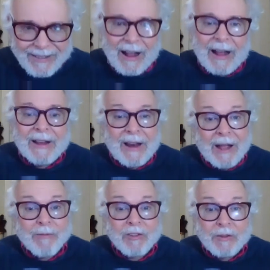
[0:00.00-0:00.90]
I can
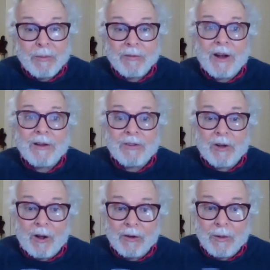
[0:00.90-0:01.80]
have a supervisor
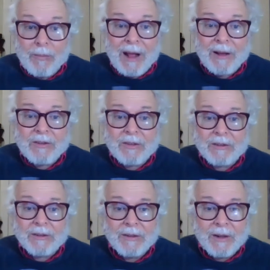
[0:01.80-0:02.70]
call you back,
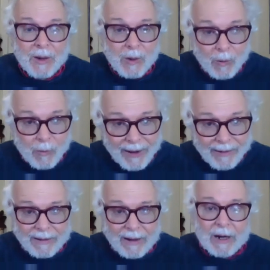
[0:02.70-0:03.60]
sir.
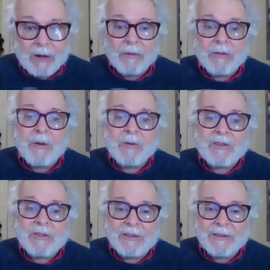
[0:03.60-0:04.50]
When? I don't know,
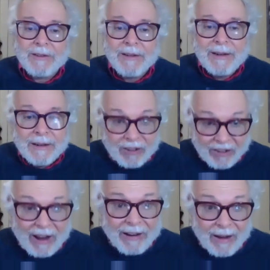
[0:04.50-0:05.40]
sir.
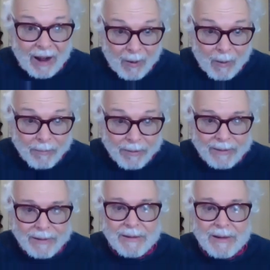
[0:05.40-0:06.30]
Tonight, I hope?
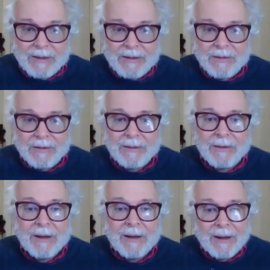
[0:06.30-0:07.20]
Yes, sir.
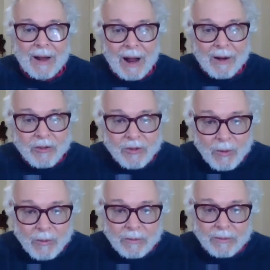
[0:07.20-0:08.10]
How
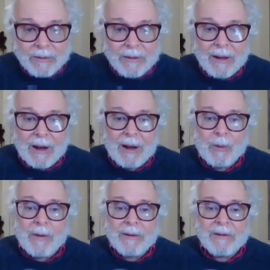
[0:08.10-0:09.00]
soon? I
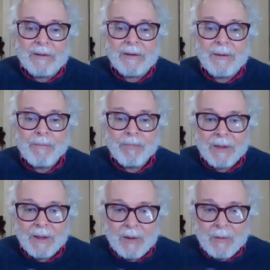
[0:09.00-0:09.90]
wondered.
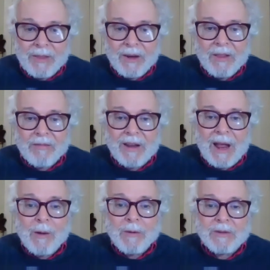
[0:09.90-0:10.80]
Within 3
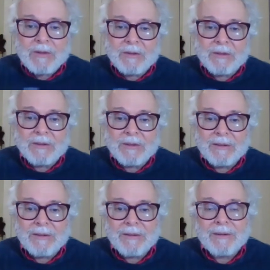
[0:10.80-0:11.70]
hours, sir.
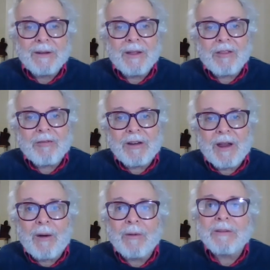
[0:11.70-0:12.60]
3
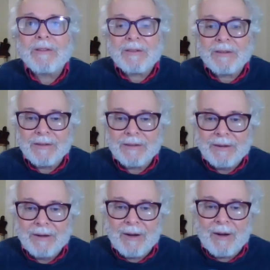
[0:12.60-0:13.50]
hours.
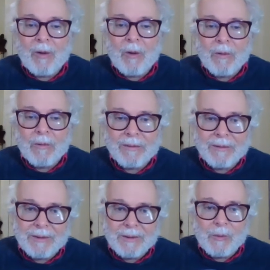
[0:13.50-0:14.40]
Alone,
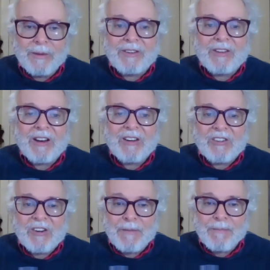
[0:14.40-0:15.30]
with dead
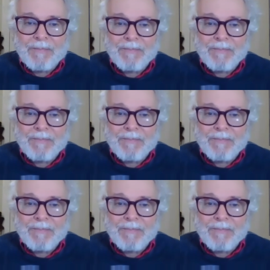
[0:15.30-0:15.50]
Jim.